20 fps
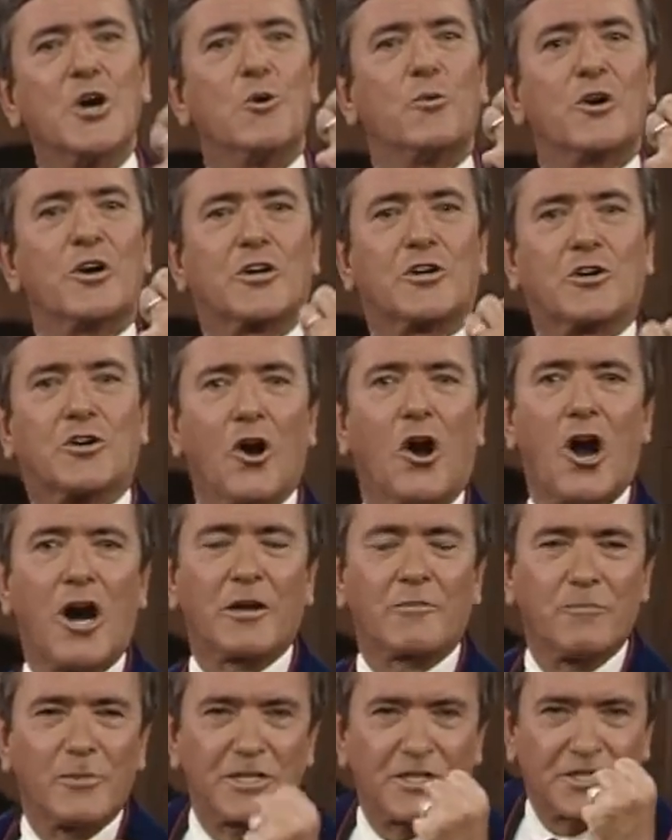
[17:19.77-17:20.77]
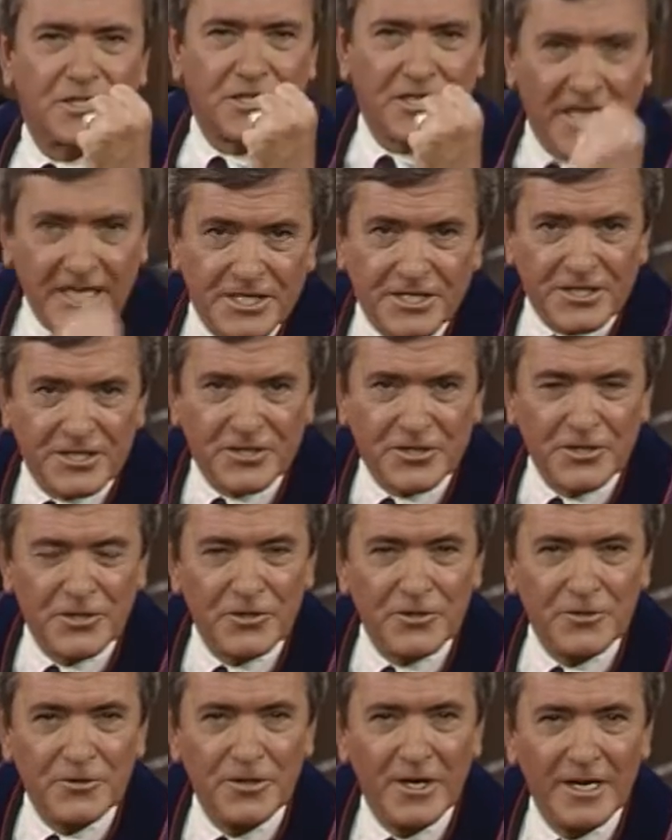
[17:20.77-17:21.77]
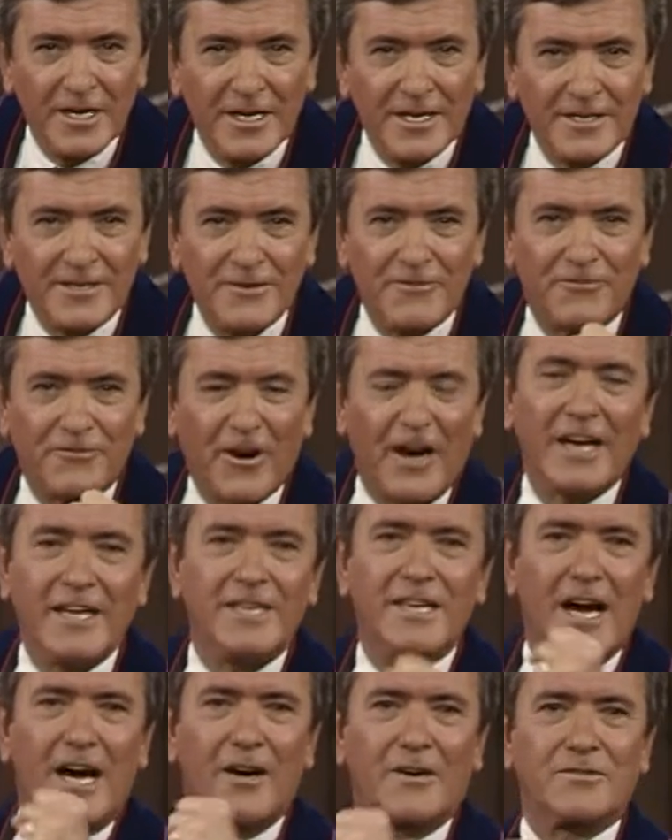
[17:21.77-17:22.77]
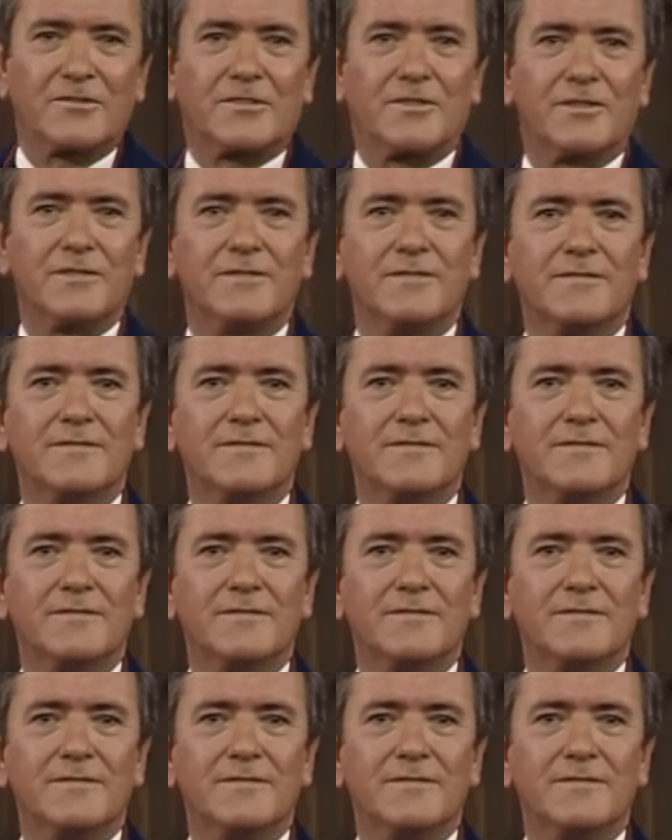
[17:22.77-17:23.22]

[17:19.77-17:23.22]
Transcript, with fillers: where God must test you to find out